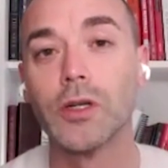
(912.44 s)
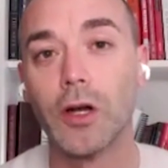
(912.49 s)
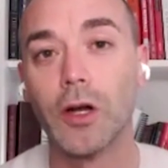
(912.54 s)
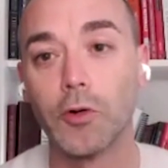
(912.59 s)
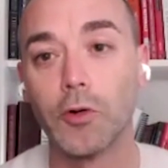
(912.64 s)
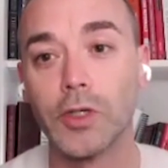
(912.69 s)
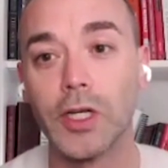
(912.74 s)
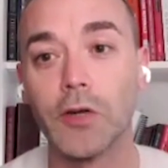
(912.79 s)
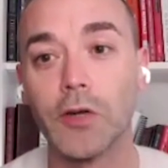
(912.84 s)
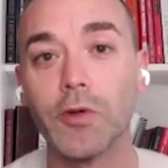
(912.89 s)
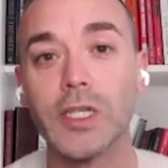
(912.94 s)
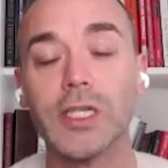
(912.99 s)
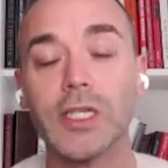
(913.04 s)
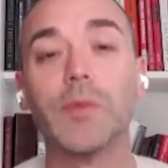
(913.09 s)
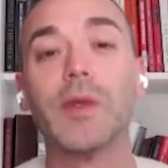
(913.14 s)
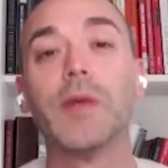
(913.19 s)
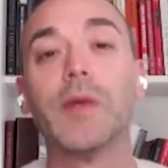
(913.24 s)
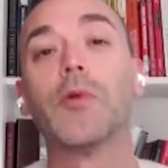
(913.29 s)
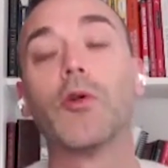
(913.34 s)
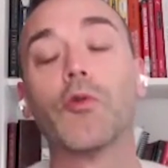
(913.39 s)
are decreasing.
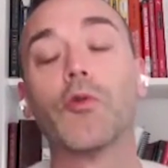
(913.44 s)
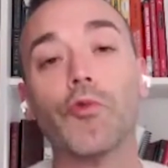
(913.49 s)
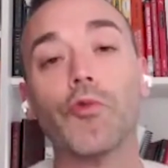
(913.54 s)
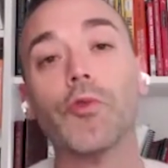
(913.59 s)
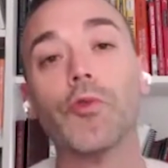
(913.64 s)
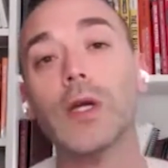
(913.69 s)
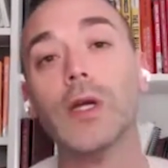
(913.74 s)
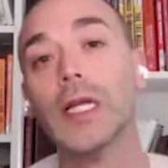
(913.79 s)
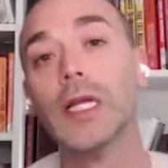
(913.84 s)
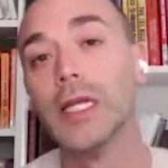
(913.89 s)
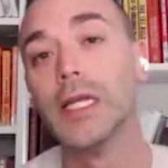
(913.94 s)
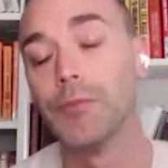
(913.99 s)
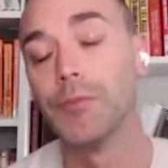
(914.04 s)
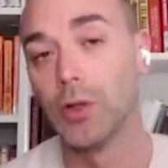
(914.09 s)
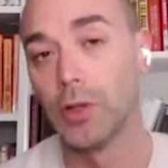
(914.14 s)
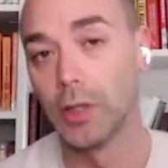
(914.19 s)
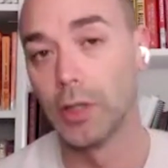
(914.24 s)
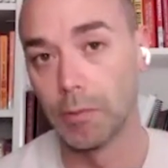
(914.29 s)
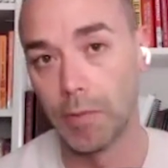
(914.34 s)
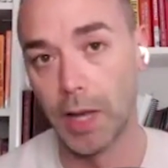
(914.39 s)
People are really
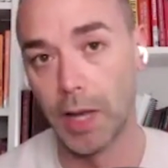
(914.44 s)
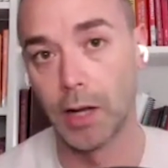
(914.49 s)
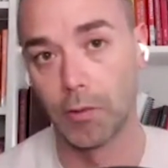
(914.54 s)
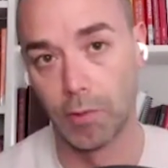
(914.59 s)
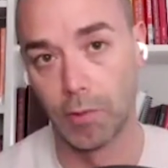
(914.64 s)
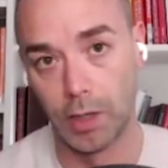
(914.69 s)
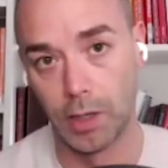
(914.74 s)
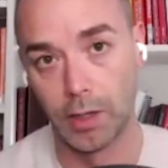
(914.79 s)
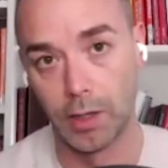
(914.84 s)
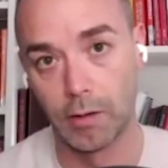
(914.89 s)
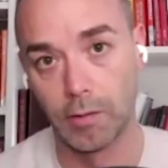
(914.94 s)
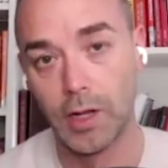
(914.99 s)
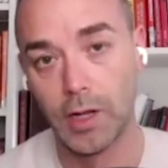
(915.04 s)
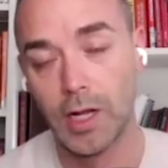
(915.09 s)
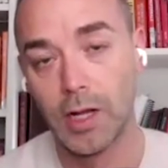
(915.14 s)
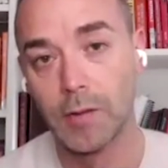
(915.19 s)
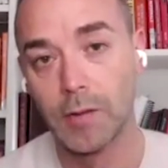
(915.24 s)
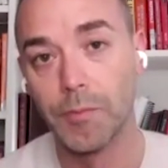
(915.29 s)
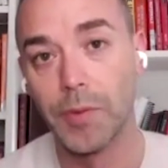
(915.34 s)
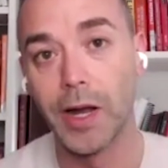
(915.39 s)
pulling back right now.
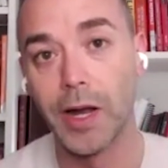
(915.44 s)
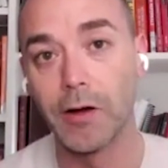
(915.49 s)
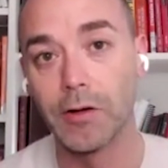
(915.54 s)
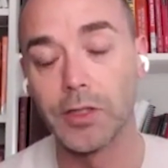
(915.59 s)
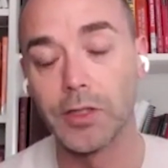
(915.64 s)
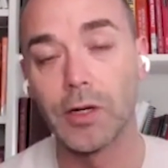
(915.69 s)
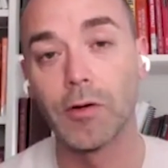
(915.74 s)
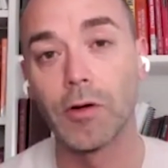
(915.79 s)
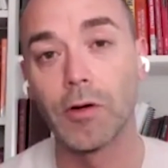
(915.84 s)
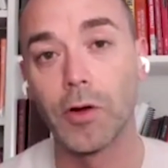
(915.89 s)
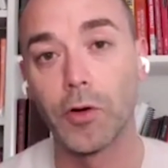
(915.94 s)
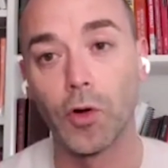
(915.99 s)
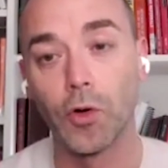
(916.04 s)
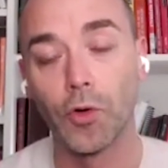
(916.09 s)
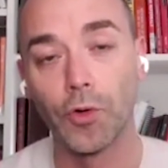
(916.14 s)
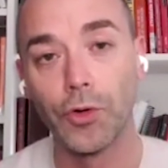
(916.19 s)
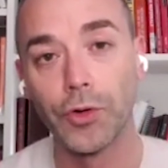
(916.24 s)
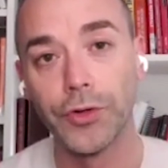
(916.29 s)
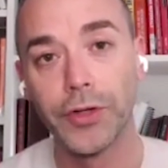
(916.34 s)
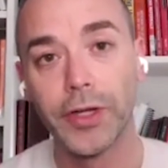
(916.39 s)
Buyers are on
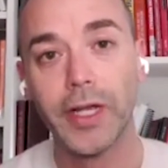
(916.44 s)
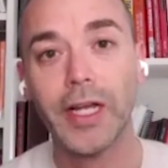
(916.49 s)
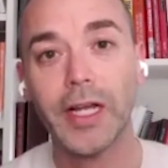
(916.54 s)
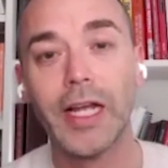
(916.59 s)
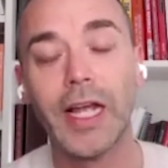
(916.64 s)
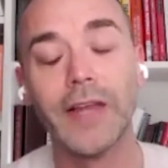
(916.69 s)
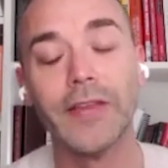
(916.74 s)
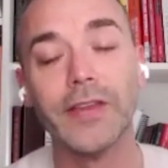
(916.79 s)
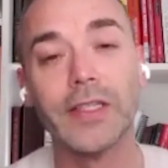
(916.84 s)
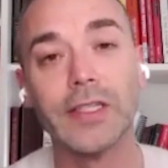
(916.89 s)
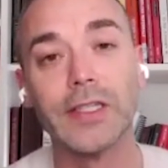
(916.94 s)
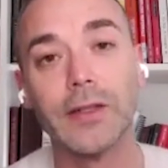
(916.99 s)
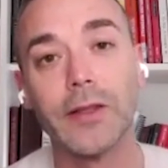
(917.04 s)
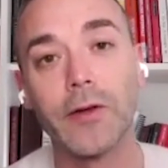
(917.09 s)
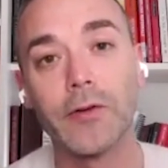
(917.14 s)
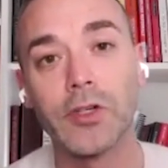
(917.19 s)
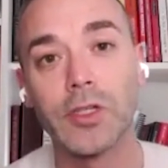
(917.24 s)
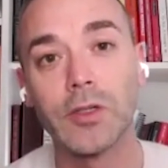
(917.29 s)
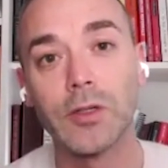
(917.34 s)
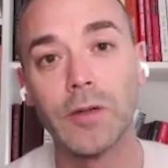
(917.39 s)
hold, and this is
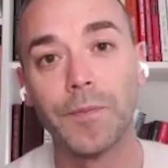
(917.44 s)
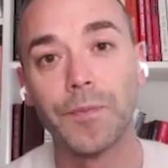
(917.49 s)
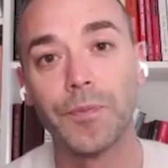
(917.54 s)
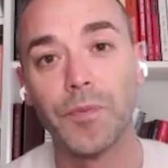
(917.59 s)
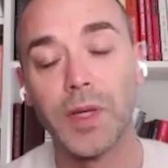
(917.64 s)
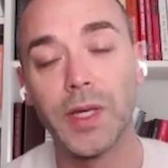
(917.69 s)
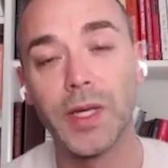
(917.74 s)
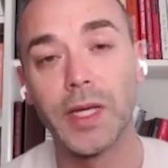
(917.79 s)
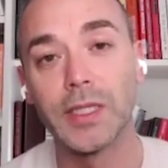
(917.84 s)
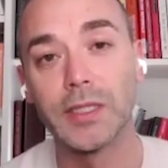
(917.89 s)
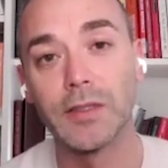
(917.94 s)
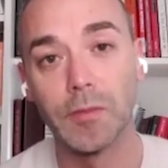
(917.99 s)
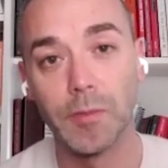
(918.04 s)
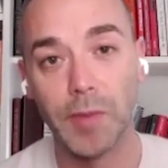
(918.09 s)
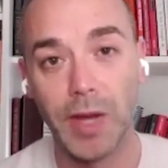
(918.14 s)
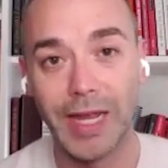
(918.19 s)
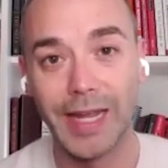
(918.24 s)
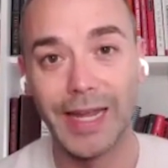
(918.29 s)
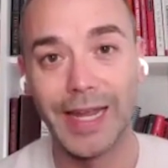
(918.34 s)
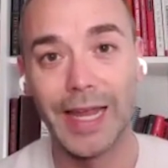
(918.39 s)
largely because of the
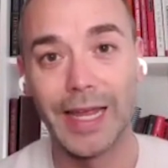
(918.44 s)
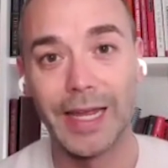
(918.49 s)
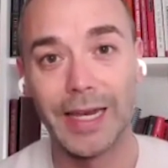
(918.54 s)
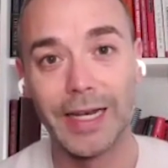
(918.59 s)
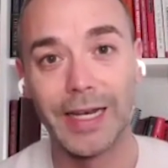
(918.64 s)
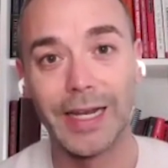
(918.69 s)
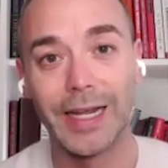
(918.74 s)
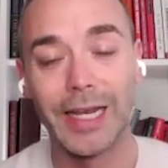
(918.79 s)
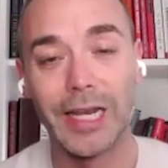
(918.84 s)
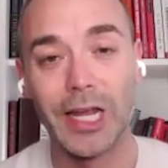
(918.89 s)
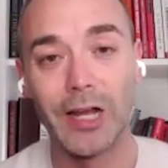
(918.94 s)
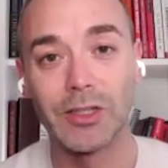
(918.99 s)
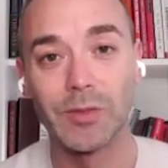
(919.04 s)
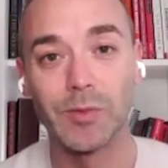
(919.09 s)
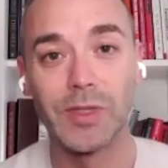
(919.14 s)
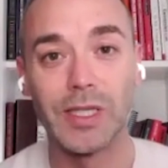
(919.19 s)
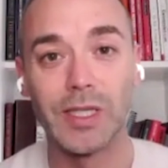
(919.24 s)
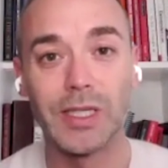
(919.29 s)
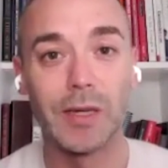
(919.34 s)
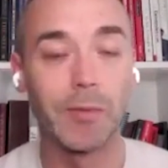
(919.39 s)
Bank of Canada
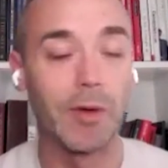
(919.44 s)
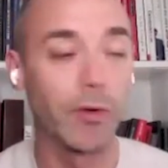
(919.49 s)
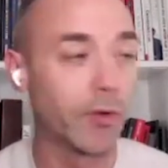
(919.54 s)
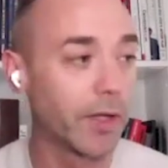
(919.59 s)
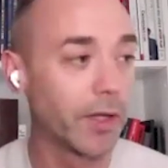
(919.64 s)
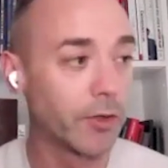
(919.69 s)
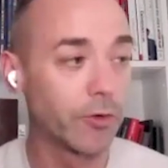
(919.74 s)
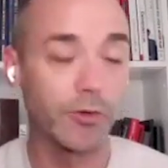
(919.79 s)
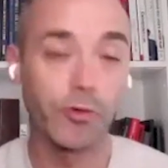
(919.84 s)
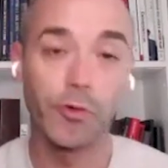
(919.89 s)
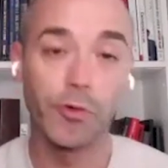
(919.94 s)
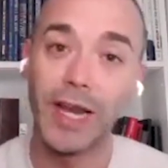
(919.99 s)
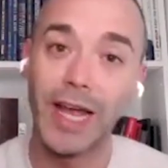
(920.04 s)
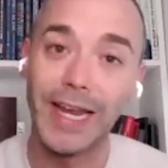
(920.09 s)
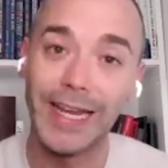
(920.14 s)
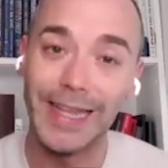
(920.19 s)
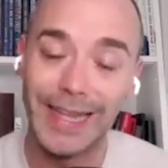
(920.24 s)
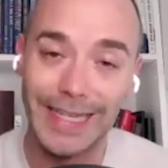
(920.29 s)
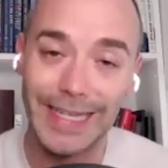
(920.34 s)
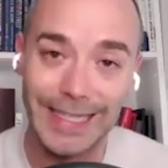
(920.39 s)
announcements about the interest rate
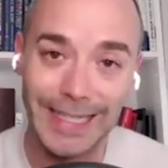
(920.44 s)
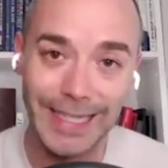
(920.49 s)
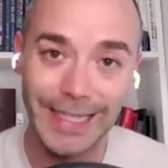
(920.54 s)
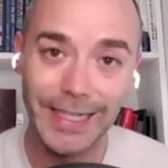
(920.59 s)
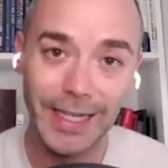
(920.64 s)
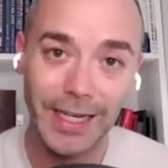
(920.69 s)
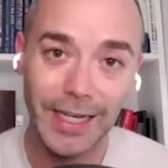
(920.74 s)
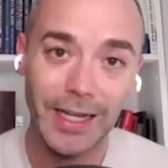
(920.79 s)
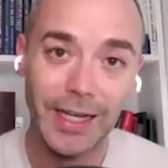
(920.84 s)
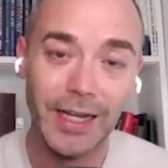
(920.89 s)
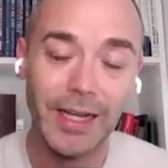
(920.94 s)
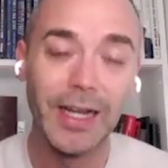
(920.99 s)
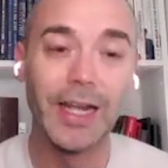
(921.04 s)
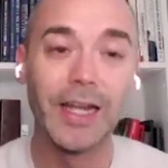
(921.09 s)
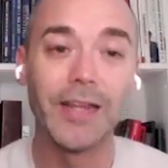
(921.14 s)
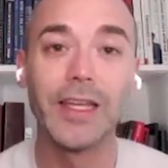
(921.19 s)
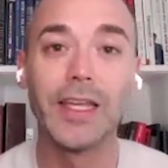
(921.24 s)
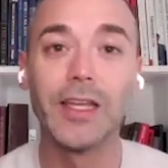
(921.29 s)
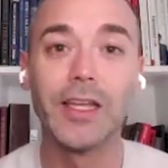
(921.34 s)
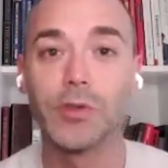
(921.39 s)
hike they did
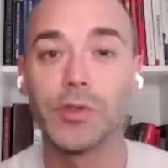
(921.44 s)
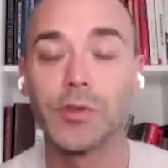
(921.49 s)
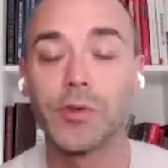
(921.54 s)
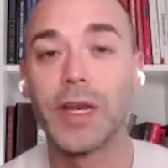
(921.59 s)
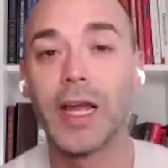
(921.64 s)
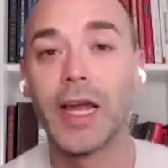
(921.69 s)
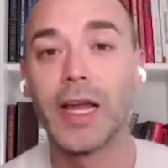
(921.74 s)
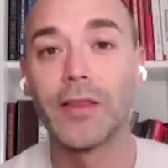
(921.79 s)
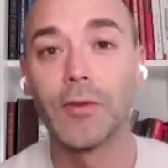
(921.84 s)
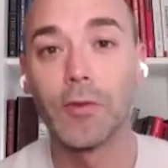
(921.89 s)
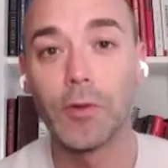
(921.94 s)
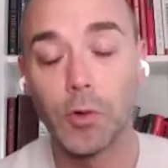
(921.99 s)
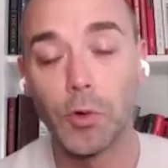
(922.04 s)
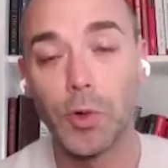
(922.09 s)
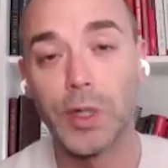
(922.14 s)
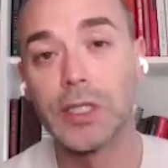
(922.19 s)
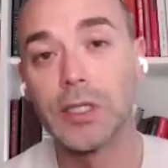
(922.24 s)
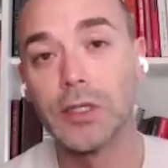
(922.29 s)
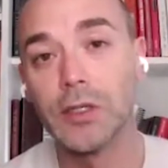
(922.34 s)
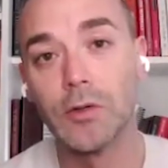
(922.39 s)
and the interest rate hike they're
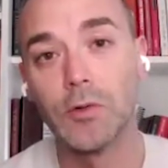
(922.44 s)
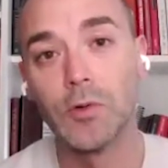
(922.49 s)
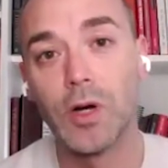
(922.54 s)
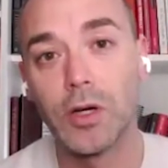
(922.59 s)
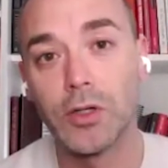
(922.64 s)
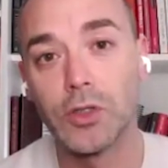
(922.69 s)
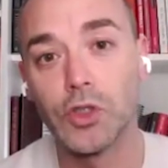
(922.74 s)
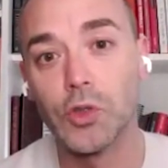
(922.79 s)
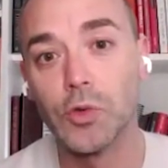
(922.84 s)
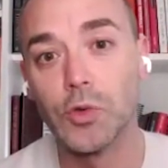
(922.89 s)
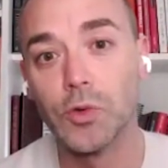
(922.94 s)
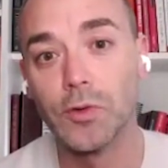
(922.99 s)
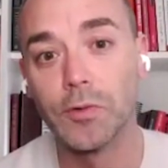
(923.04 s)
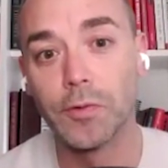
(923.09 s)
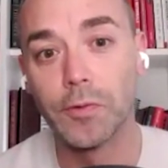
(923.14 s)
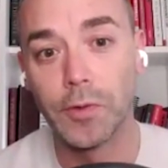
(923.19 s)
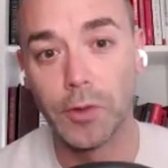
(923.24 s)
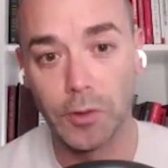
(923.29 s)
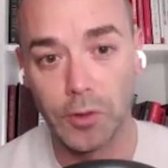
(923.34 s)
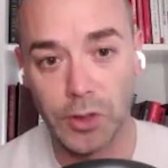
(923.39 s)
going to do on June the
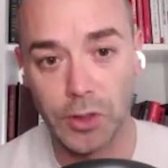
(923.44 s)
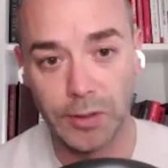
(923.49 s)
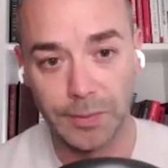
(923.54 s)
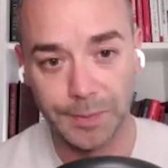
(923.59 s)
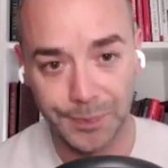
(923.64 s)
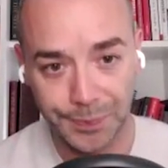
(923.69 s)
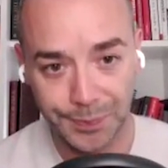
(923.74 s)
1st.